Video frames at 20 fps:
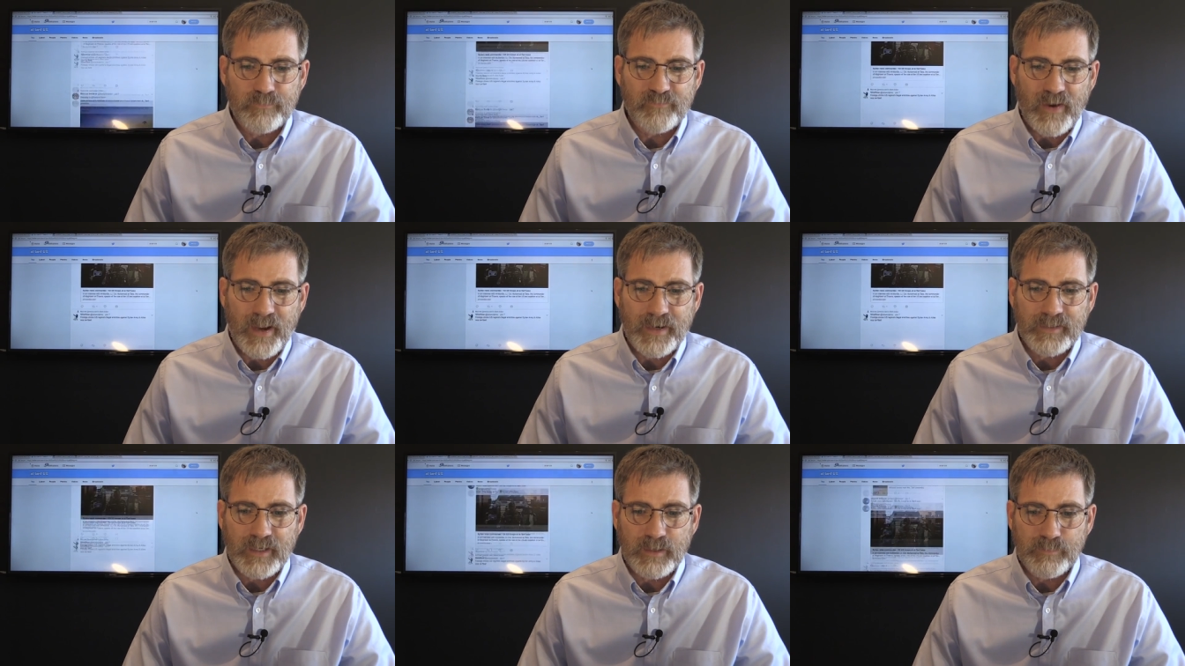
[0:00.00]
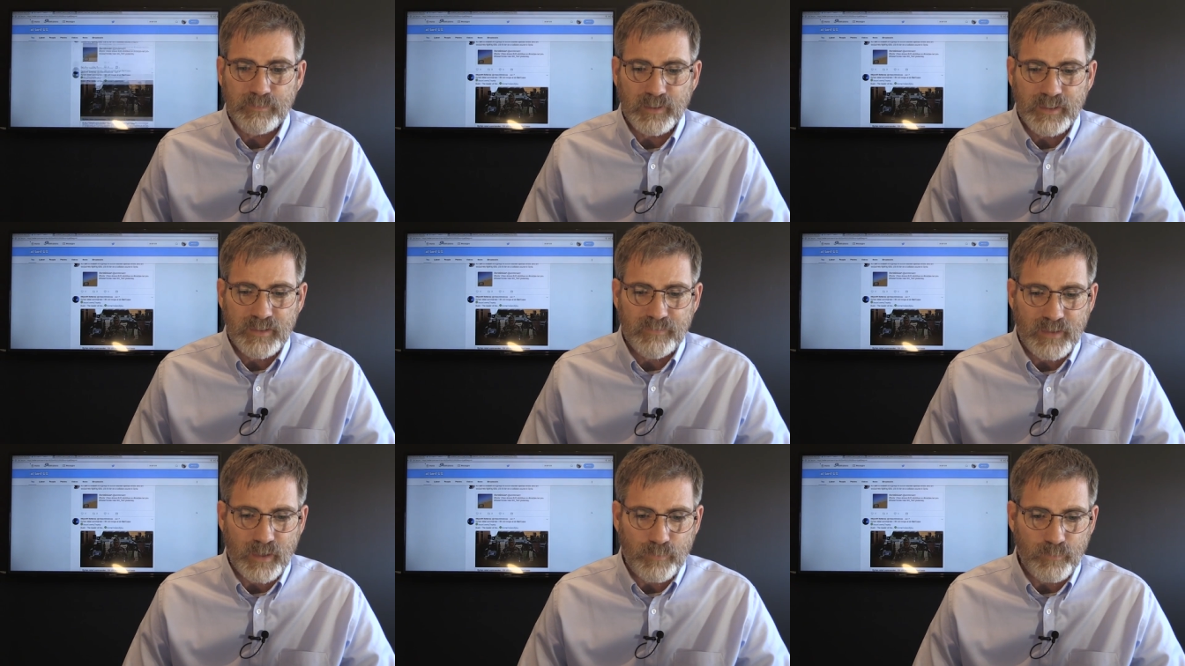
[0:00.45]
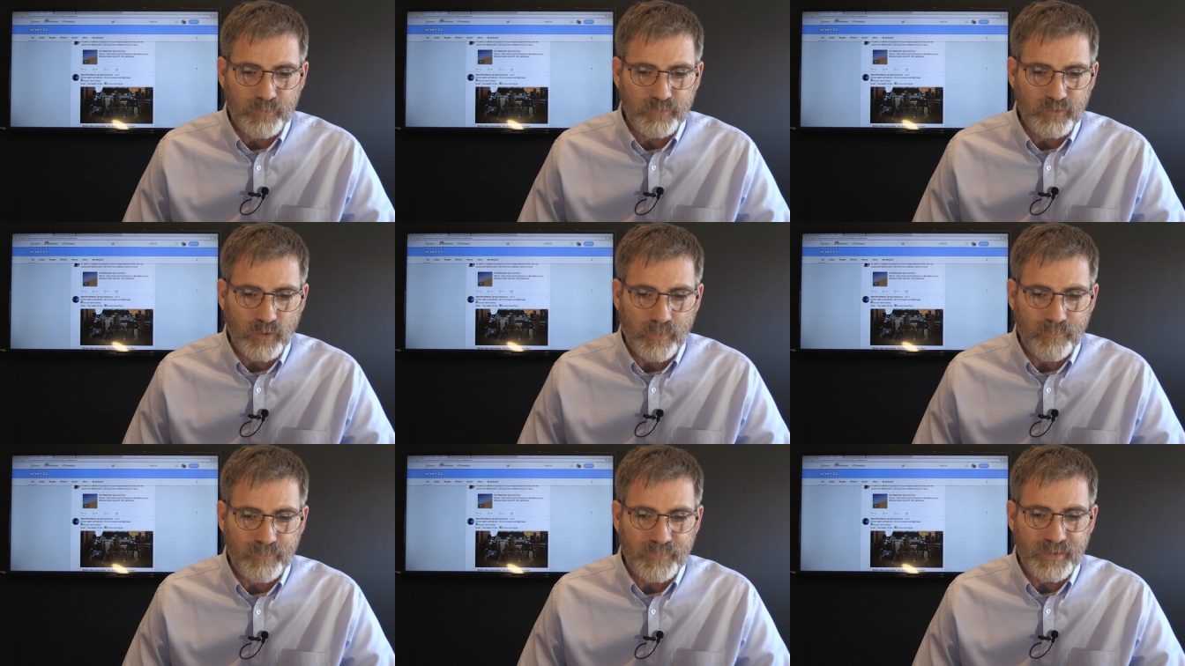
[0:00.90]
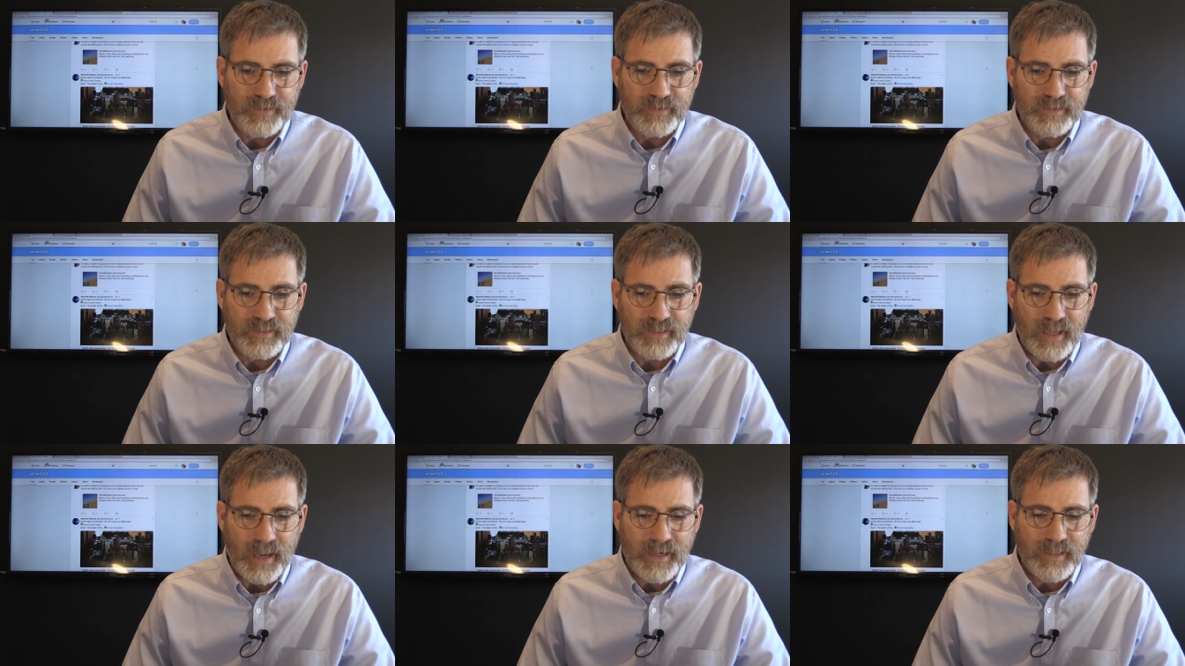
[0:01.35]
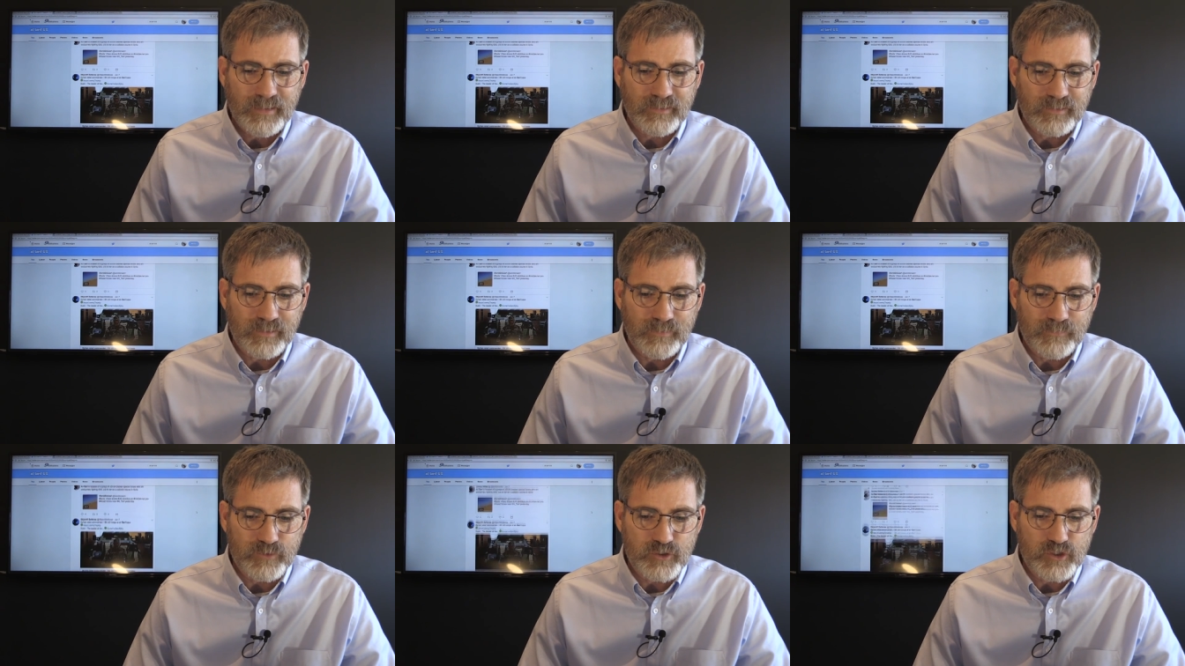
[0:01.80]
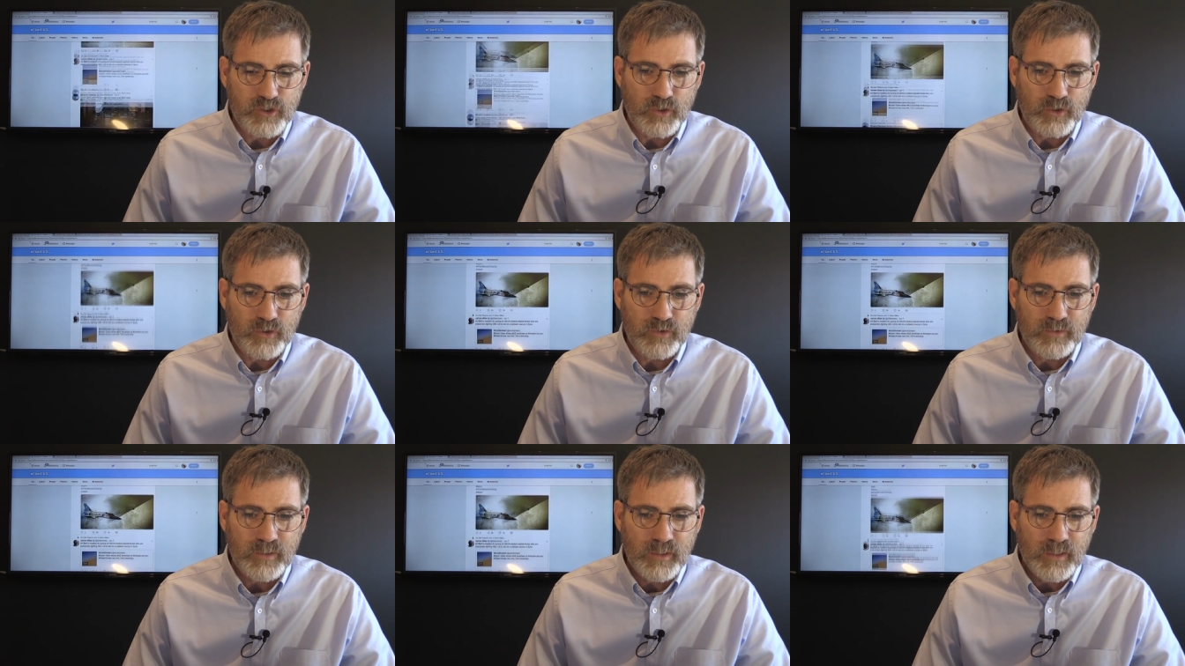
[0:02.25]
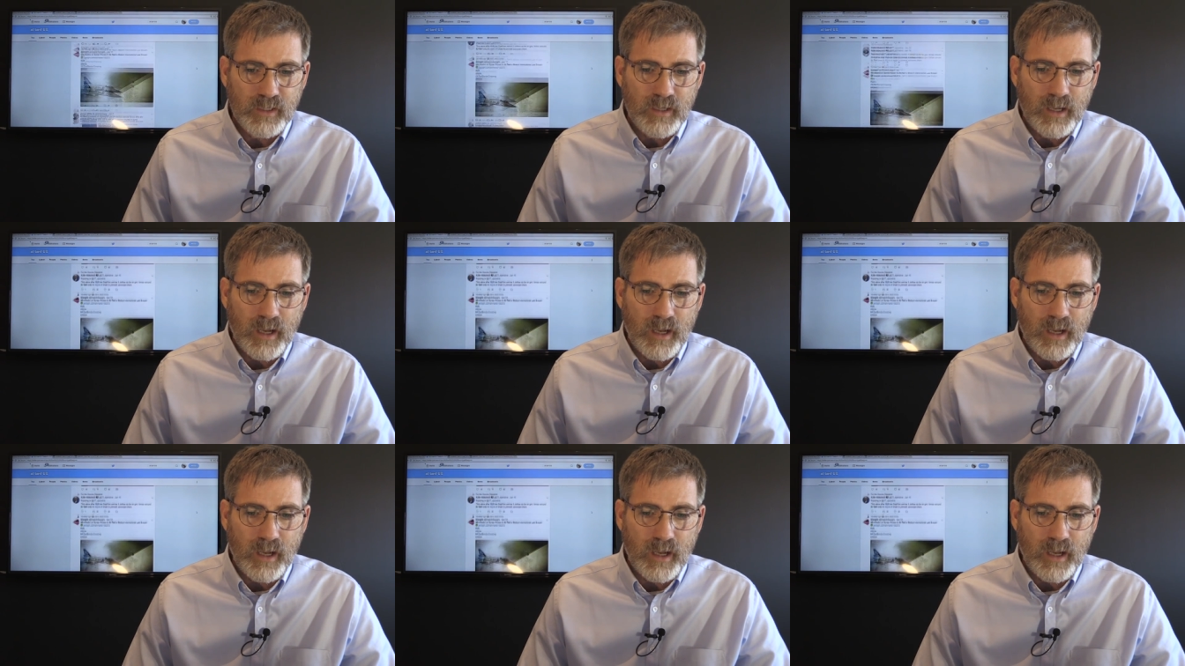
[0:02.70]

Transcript: fact I believe that was on the 9th of June,